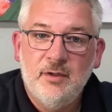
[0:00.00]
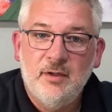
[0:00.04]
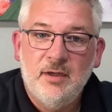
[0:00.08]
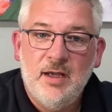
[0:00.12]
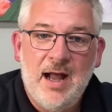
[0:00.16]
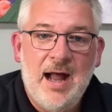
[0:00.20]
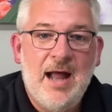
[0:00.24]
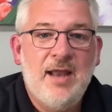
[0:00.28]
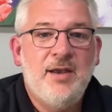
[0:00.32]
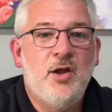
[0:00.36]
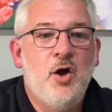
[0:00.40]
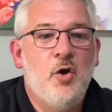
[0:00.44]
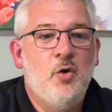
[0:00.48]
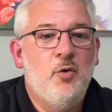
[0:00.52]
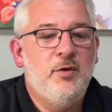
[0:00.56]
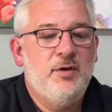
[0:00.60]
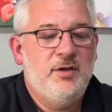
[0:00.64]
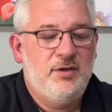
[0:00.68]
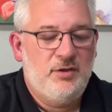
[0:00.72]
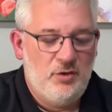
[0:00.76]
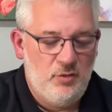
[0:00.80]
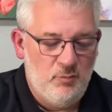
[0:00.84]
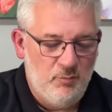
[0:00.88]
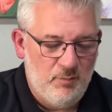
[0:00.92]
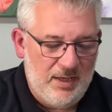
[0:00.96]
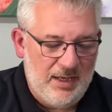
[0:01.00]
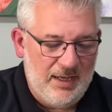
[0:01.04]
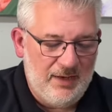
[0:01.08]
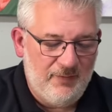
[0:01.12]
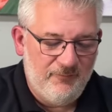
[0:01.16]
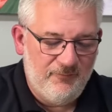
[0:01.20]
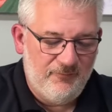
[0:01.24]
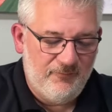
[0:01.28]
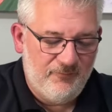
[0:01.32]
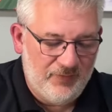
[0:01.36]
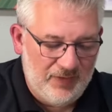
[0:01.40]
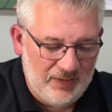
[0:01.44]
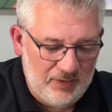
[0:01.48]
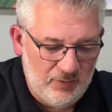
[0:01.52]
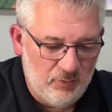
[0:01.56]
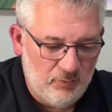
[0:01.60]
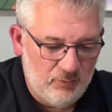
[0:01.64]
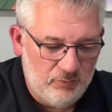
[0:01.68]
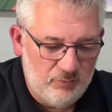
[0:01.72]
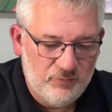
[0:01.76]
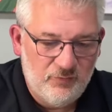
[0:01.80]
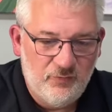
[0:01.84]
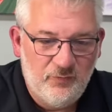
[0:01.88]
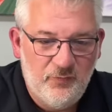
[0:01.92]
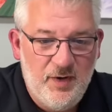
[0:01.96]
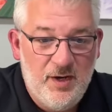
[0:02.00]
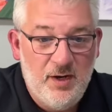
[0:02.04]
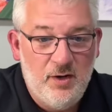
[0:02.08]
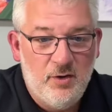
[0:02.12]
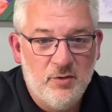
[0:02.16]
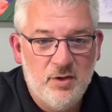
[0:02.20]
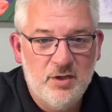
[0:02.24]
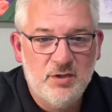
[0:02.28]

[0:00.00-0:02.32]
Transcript: I know you may feel fear